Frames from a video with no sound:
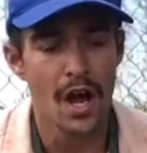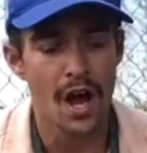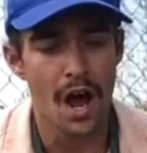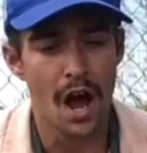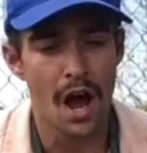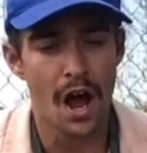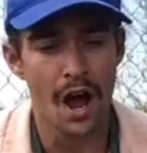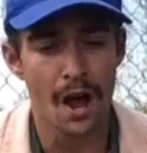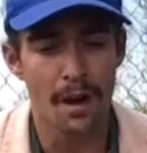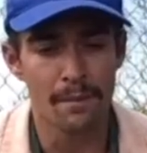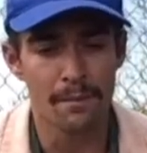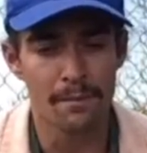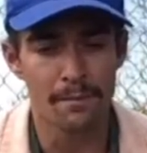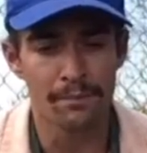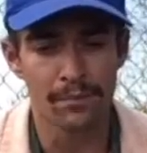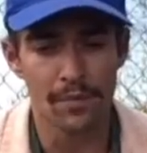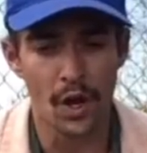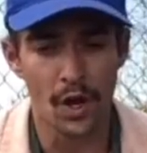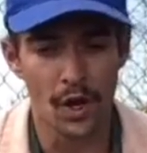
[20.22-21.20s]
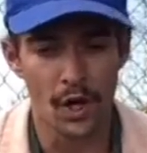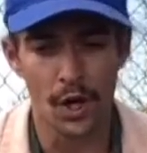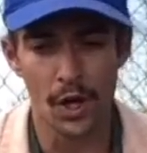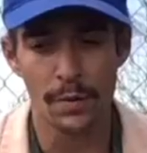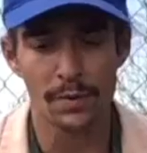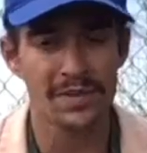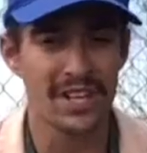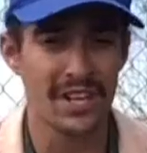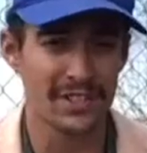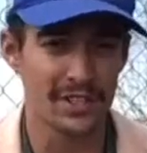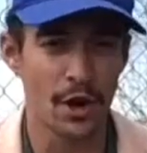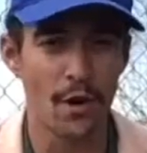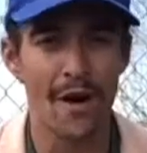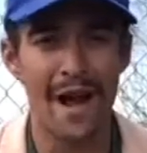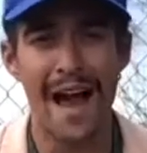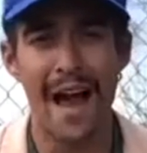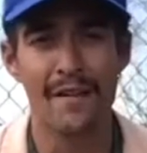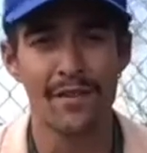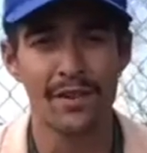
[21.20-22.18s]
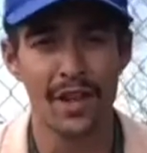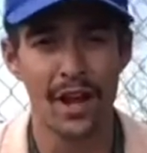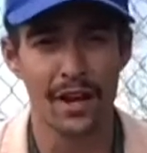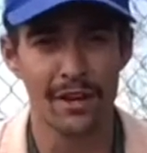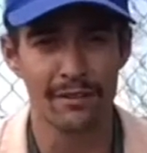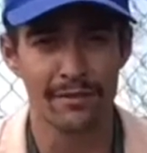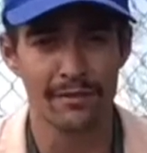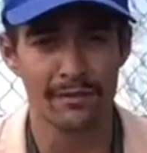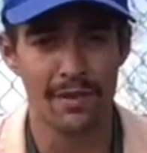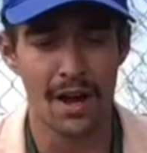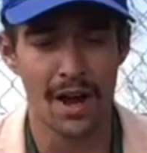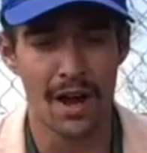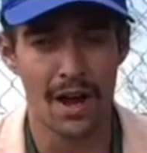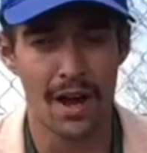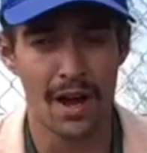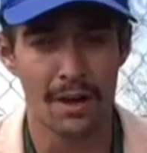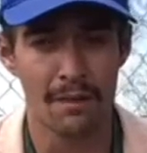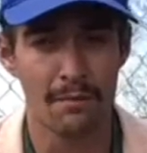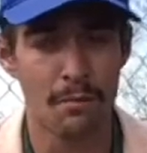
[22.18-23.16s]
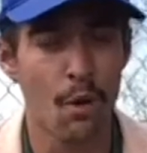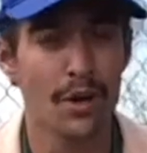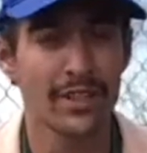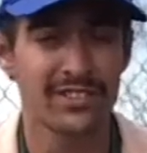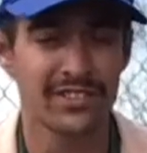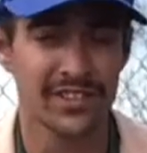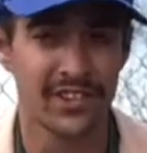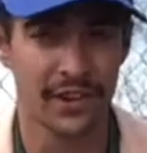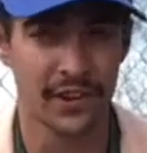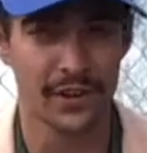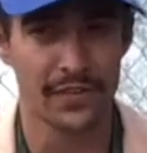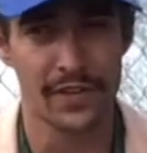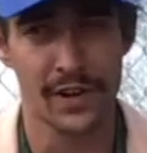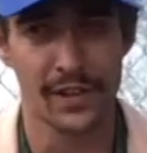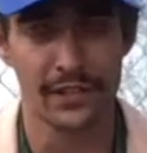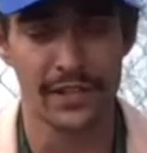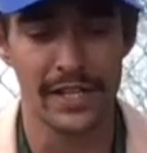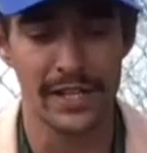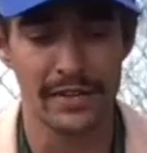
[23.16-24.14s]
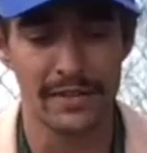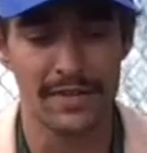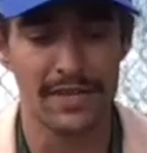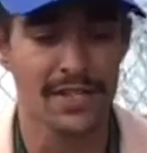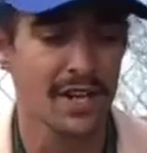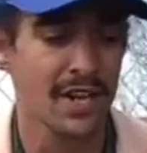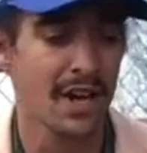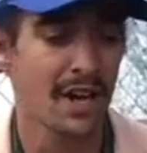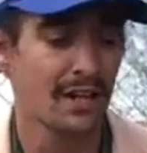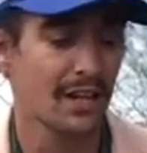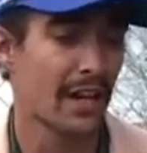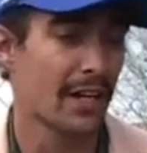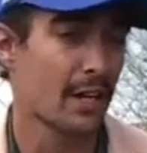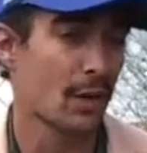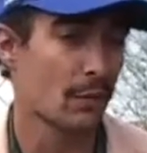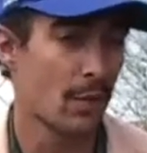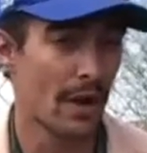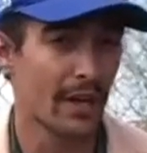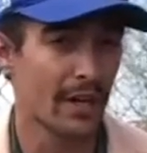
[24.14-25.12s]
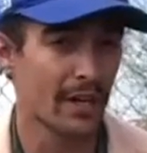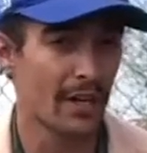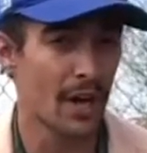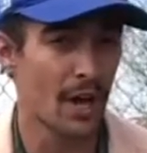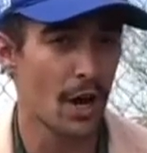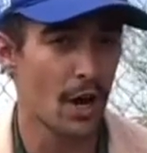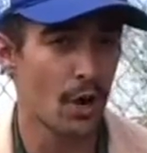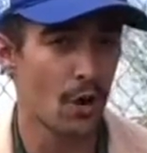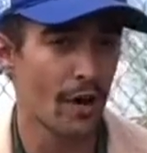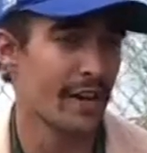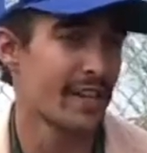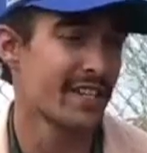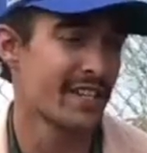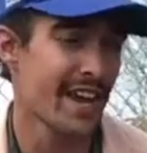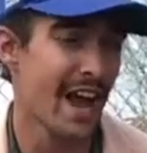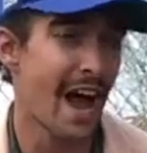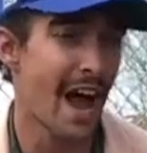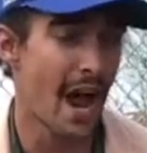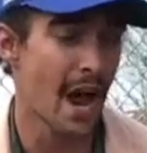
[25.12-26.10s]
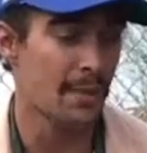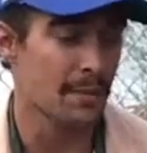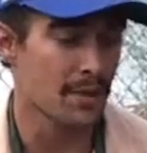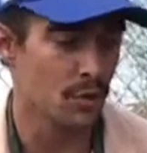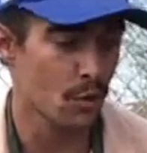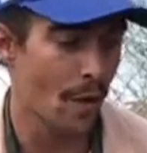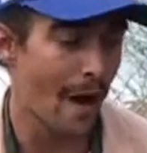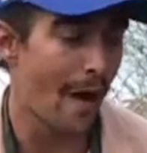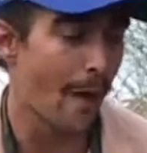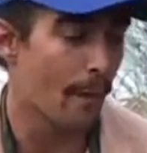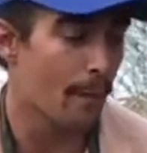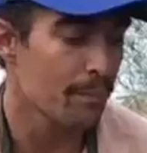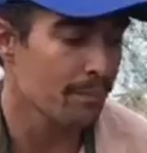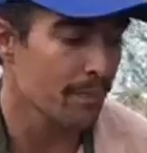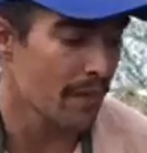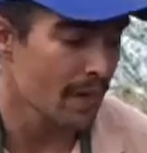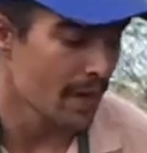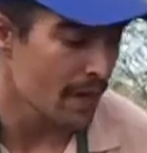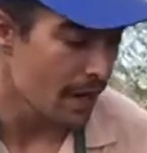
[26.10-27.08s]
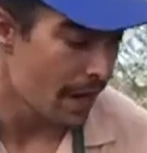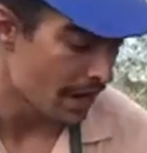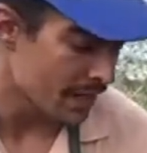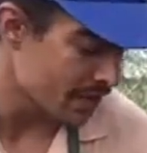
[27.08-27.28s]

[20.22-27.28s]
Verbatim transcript: um, herbs that don't have a lot of uh, moisture in their leaves, like oregano and thyme as well. And